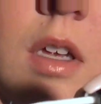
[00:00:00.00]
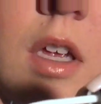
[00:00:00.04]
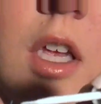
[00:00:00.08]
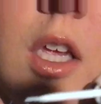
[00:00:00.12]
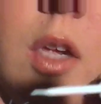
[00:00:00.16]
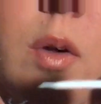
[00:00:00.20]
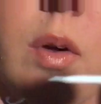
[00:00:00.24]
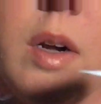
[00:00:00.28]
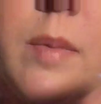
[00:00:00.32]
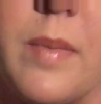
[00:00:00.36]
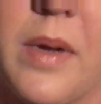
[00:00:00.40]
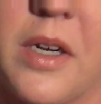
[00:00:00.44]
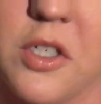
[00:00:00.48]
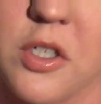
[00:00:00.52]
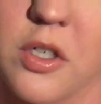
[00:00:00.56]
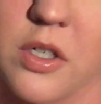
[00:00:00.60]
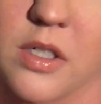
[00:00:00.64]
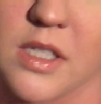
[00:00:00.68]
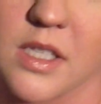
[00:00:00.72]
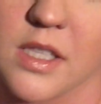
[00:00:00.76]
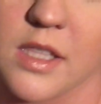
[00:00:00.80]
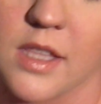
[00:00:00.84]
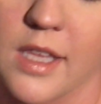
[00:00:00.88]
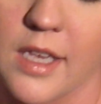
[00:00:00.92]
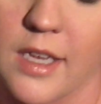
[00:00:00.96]
You want to make sure
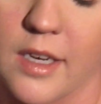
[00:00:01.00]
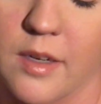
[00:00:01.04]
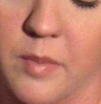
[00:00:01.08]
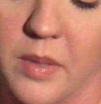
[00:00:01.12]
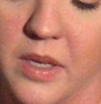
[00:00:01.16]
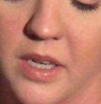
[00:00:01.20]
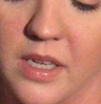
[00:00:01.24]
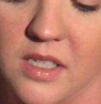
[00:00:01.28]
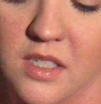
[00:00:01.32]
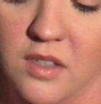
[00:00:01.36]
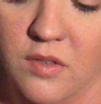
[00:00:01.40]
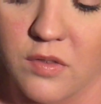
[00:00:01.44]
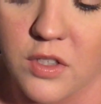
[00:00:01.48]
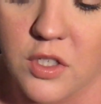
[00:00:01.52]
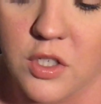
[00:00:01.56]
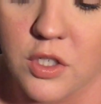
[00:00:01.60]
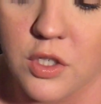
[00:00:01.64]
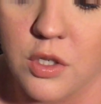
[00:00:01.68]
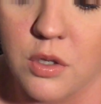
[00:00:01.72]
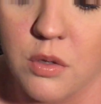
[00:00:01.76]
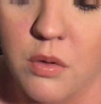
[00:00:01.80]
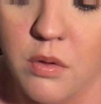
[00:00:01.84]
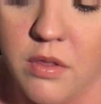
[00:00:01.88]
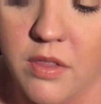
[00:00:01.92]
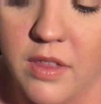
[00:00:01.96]
it's thin, because if it's
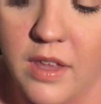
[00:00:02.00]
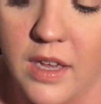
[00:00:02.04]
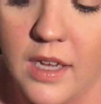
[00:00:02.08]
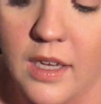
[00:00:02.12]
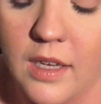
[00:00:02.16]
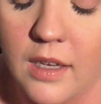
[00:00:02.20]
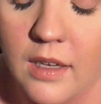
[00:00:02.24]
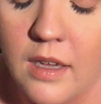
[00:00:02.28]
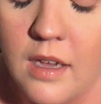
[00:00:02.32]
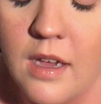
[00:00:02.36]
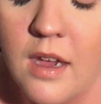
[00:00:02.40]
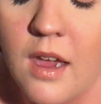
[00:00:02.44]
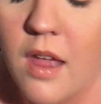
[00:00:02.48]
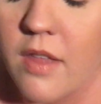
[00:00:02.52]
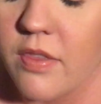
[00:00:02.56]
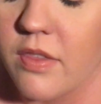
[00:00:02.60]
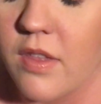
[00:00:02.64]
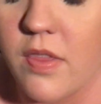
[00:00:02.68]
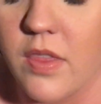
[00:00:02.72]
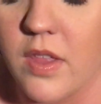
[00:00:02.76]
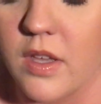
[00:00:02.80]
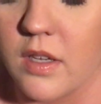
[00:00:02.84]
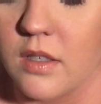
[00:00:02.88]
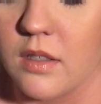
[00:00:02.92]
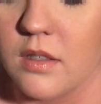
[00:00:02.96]
too thick,
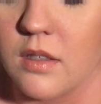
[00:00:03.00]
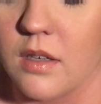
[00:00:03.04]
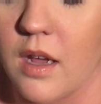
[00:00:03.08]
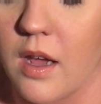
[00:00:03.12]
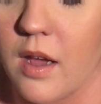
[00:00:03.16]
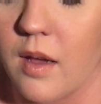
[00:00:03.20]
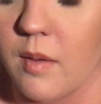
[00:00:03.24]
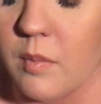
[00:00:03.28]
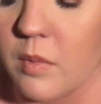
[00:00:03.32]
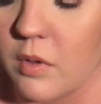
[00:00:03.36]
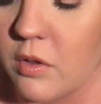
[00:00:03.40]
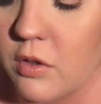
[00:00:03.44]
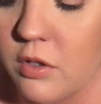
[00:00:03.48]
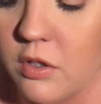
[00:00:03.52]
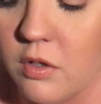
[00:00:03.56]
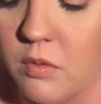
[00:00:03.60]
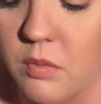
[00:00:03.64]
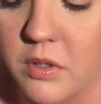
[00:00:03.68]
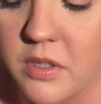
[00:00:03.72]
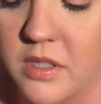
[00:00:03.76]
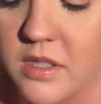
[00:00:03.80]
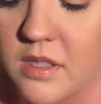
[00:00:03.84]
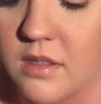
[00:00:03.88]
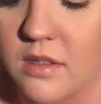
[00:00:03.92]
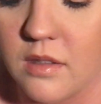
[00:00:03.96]
then the
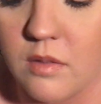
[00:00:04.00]
glue